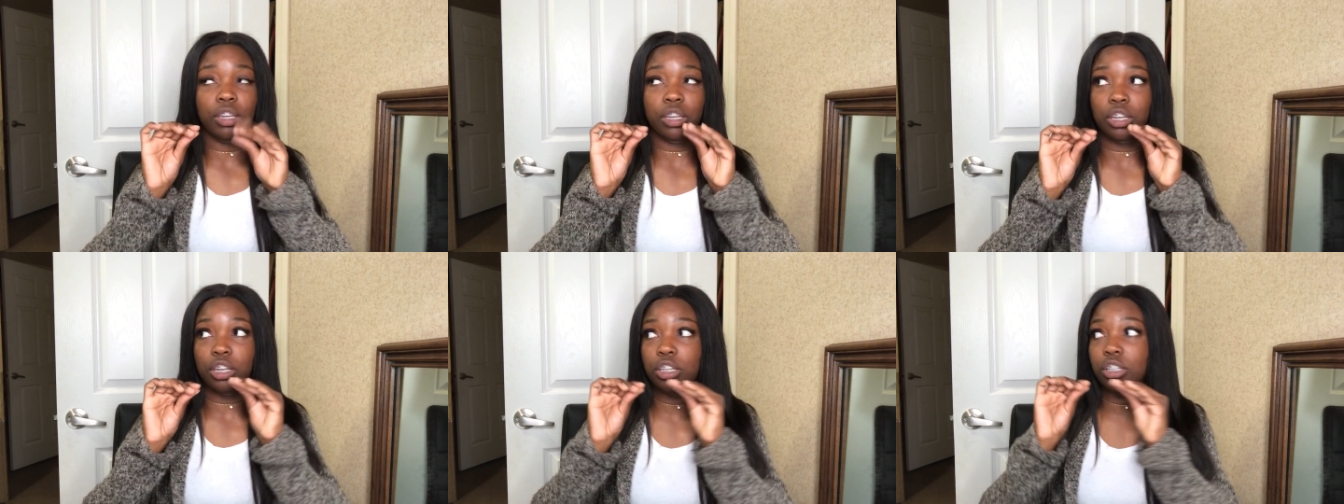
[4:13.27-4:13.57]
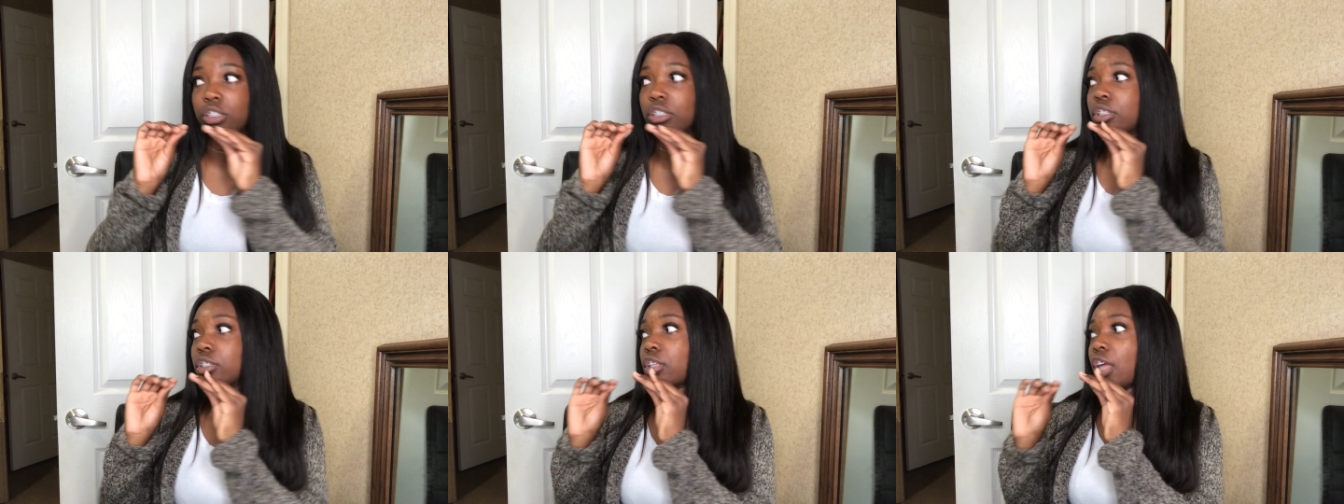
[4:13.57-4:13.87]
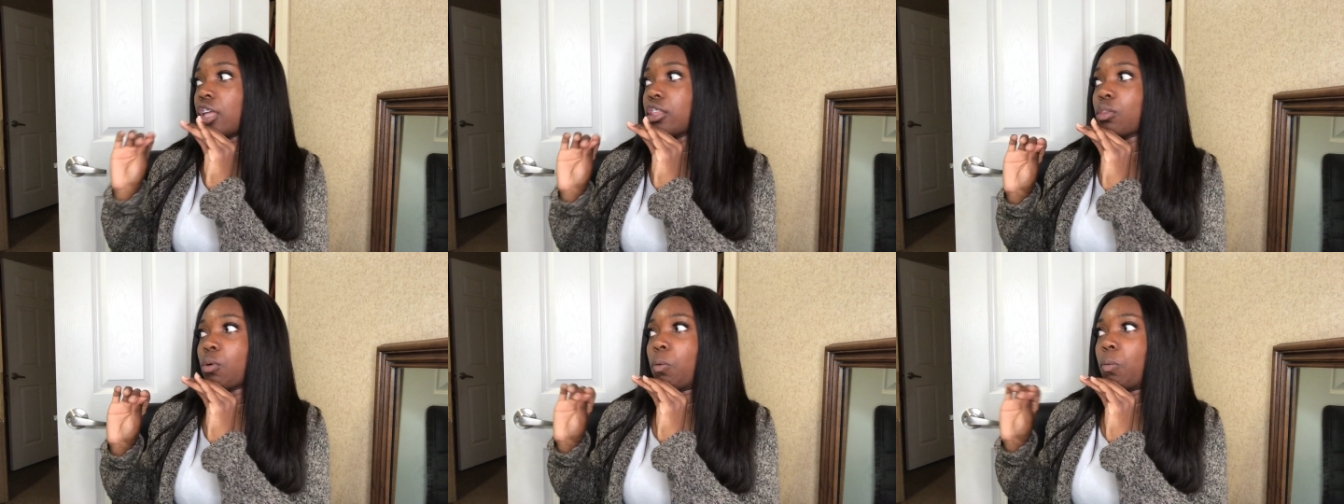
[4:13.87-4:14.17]
And then it's just
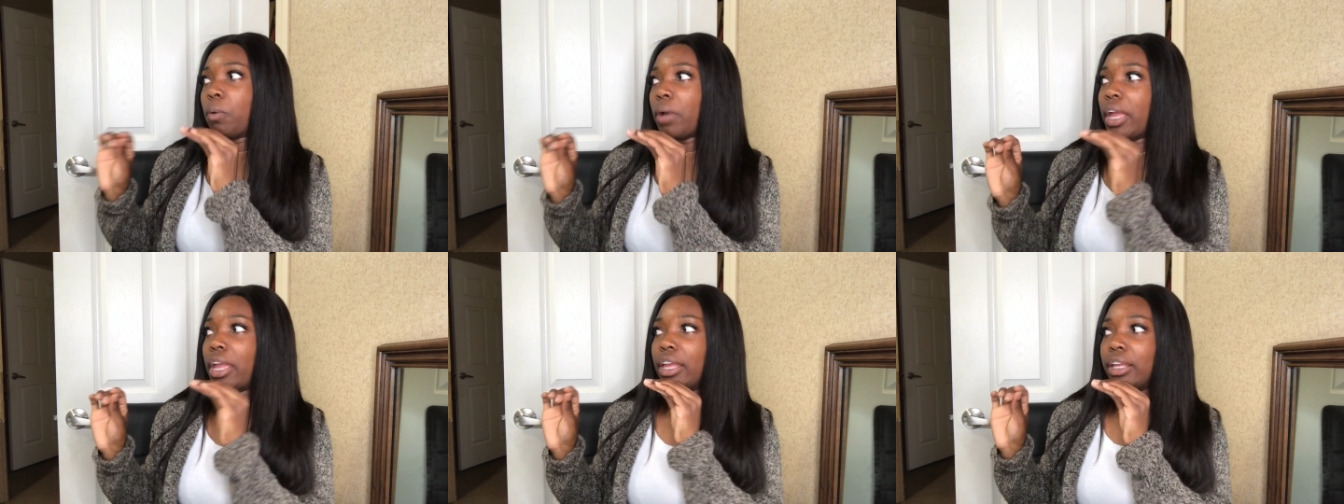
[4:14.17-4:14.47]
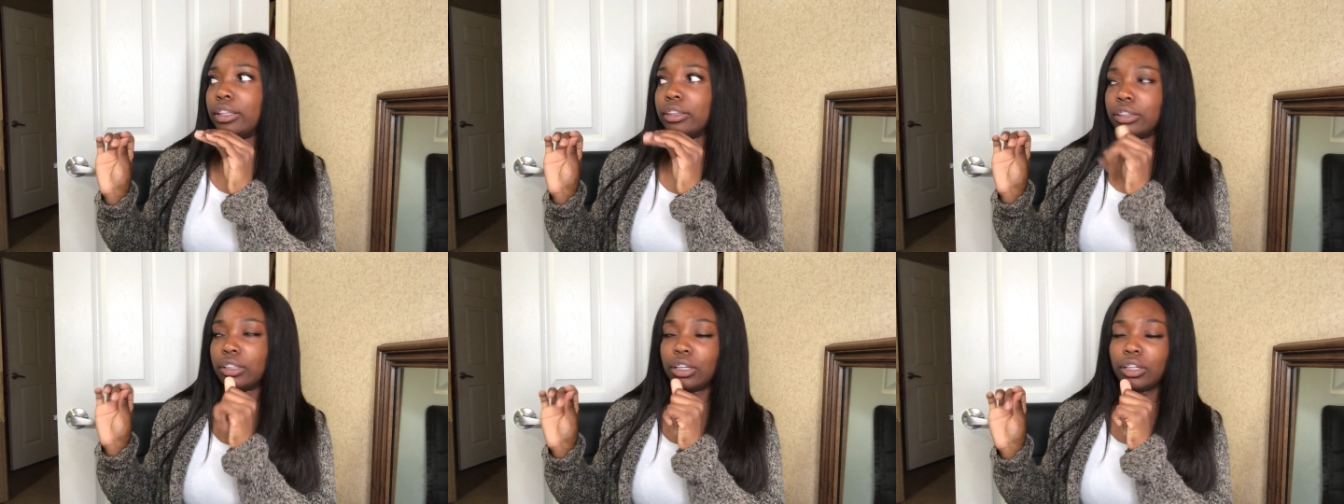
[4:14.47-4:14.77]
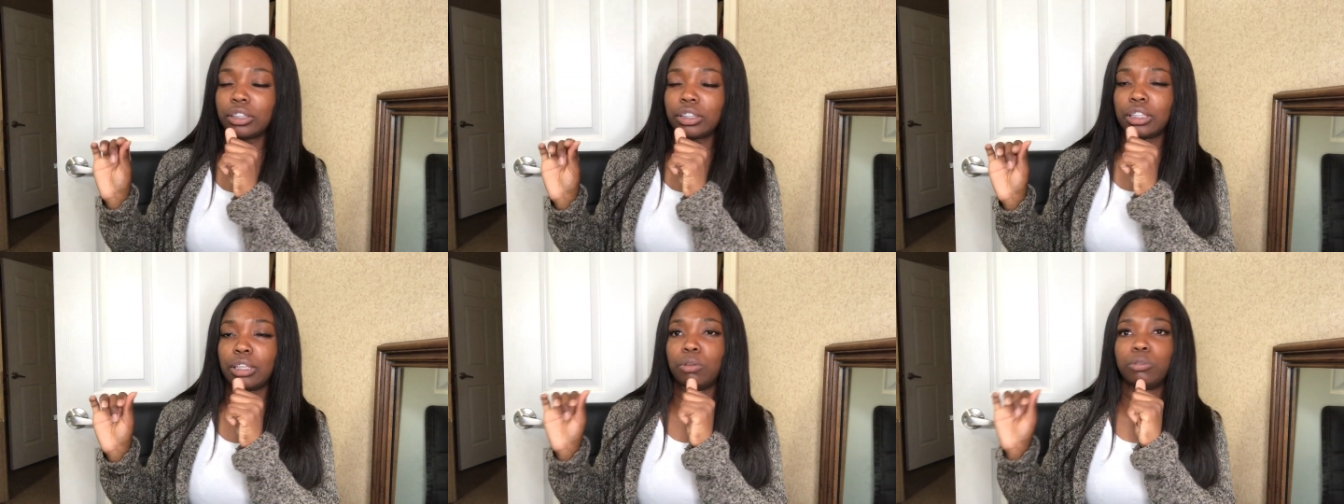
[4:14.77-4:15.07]
like the way it
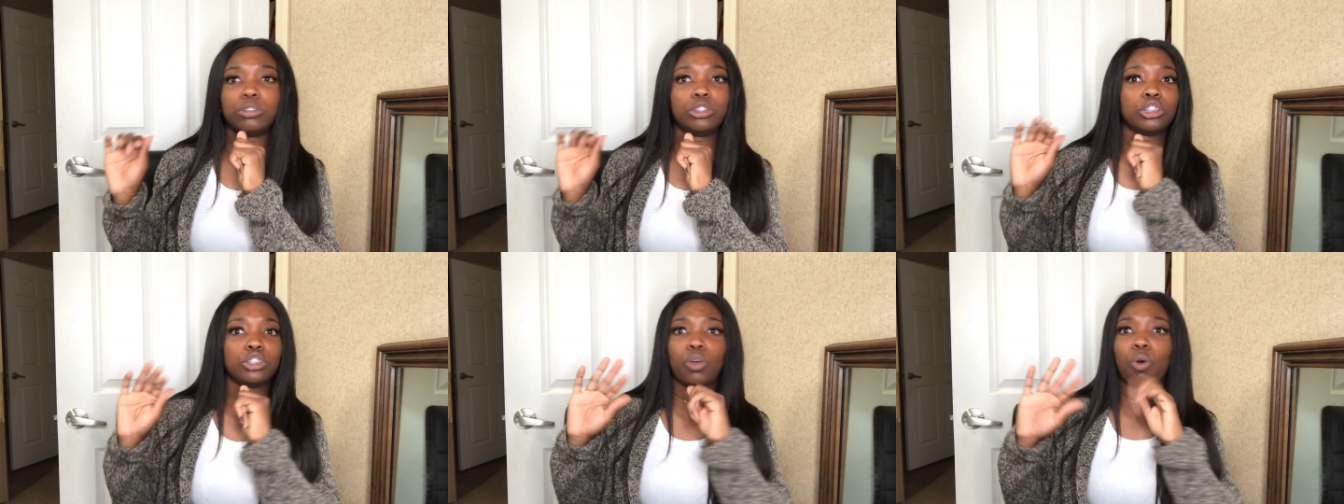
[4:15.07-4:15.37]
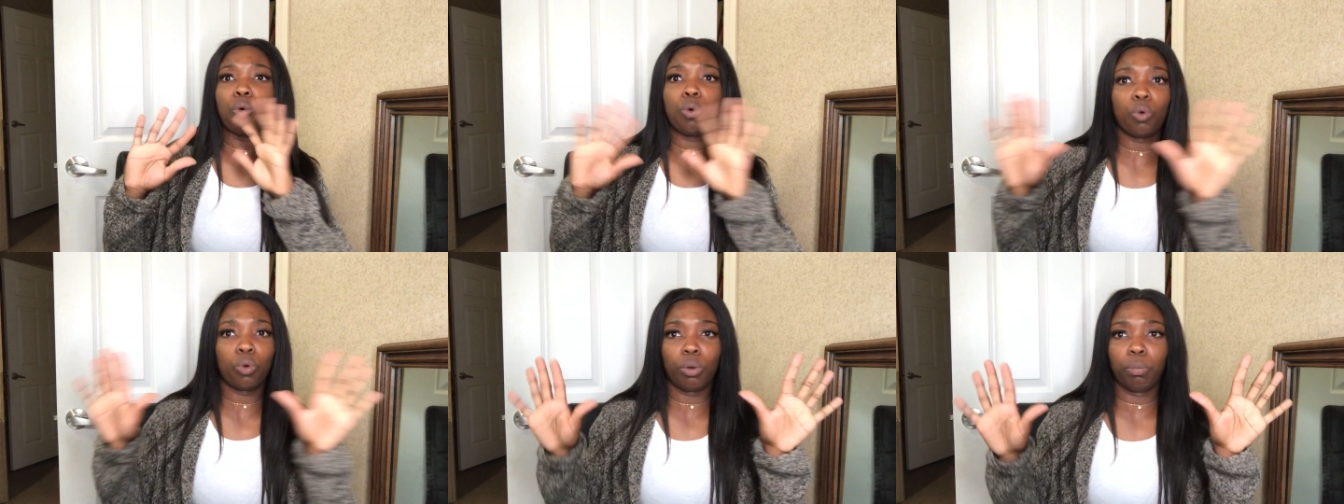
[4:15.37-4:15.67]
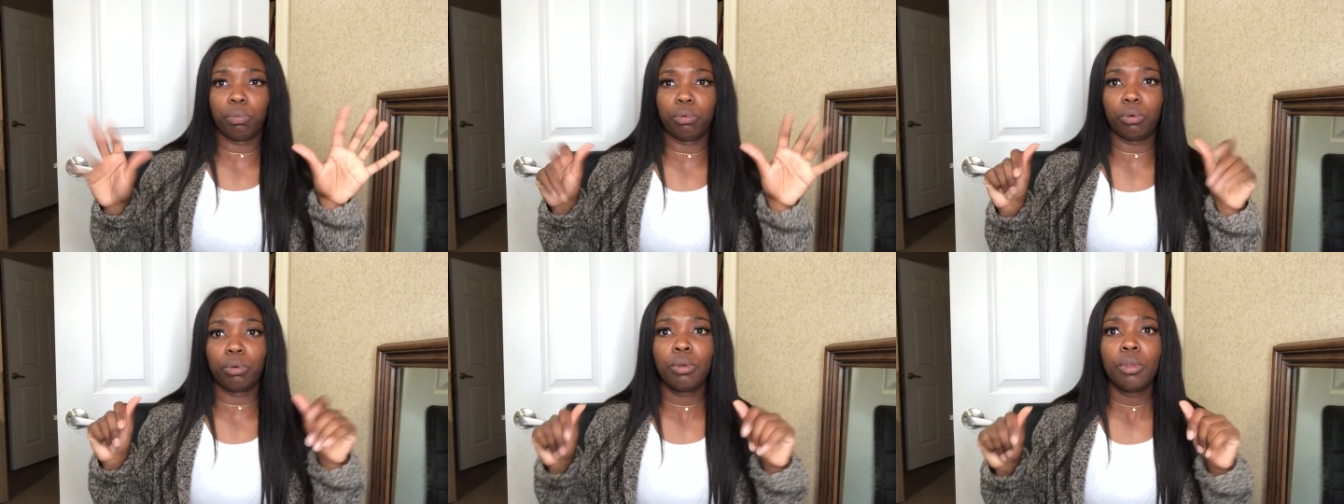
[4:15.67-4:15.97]
looked, it was just
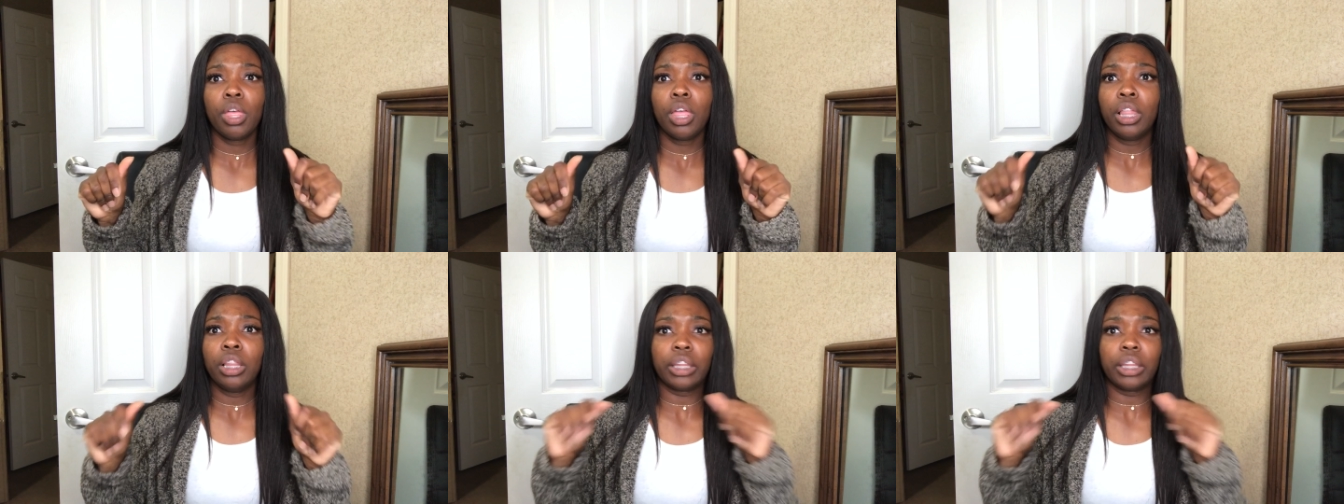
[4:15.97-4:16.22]
horrible.